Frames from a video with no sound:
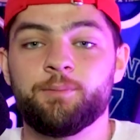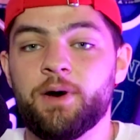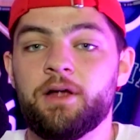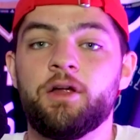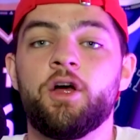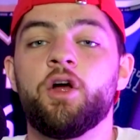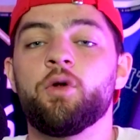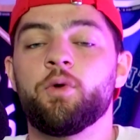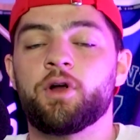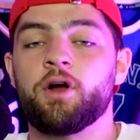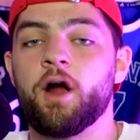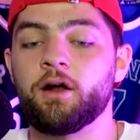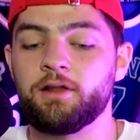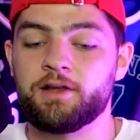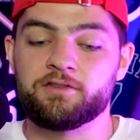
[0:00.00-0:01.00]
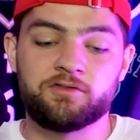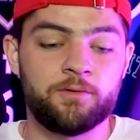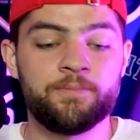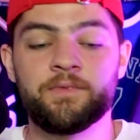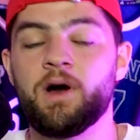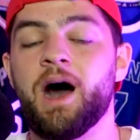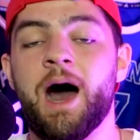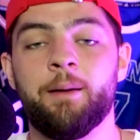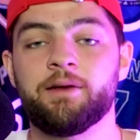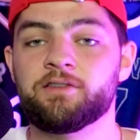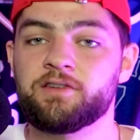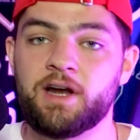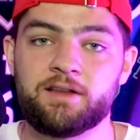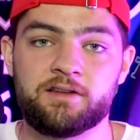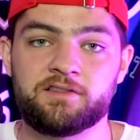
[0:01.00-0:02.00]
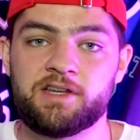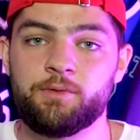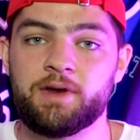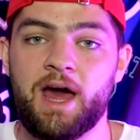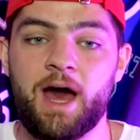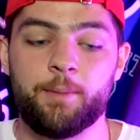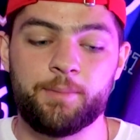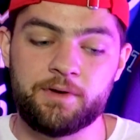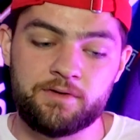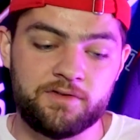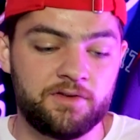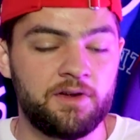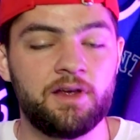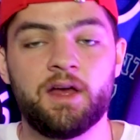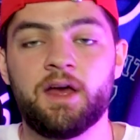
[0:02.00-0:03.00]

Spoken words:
But regardless, I'm excited to see what happens.